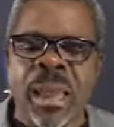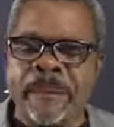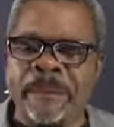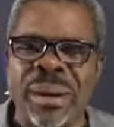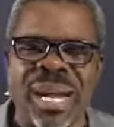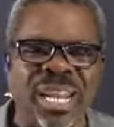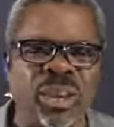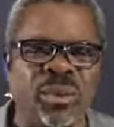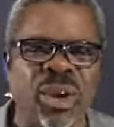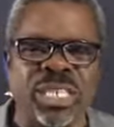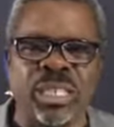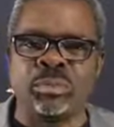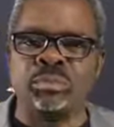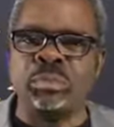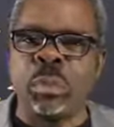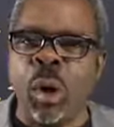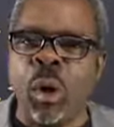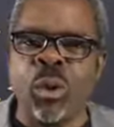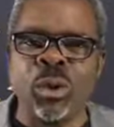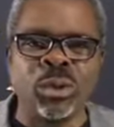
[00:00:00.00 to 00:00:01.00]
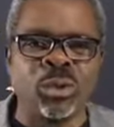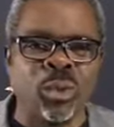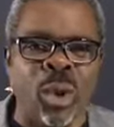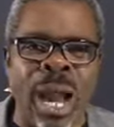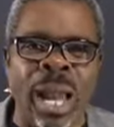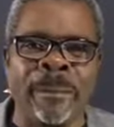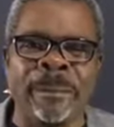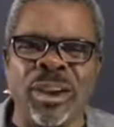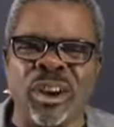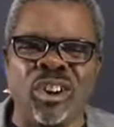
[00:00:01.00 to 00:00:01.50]
but he was bold.
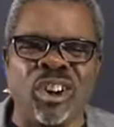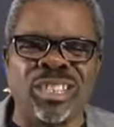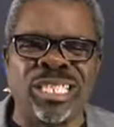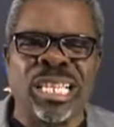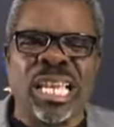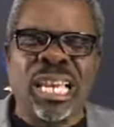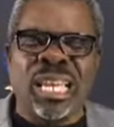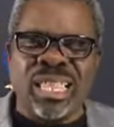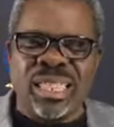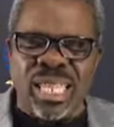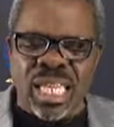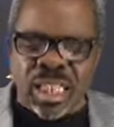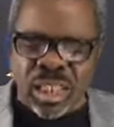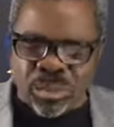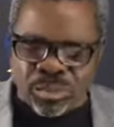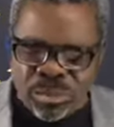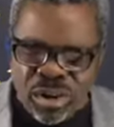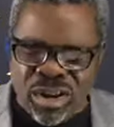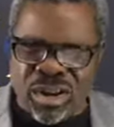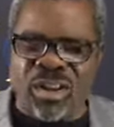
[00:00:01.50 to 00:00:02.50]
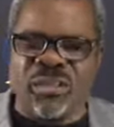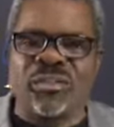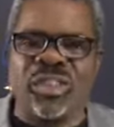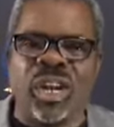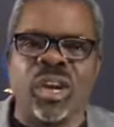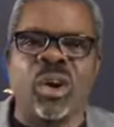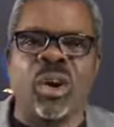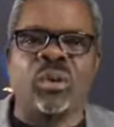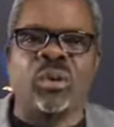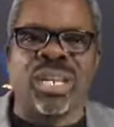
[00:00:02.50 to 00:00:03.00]
Why? Because the Spirit of the
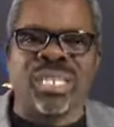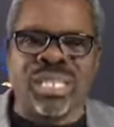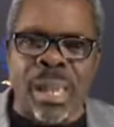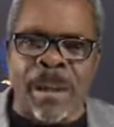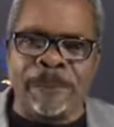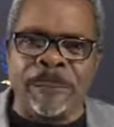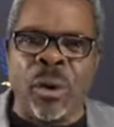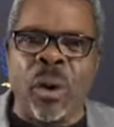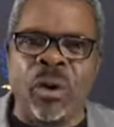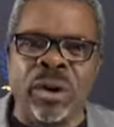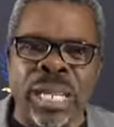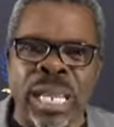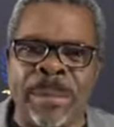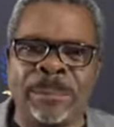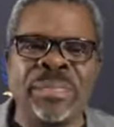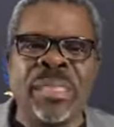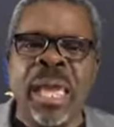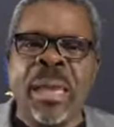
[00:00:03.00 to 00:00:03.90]
Lord was upon him.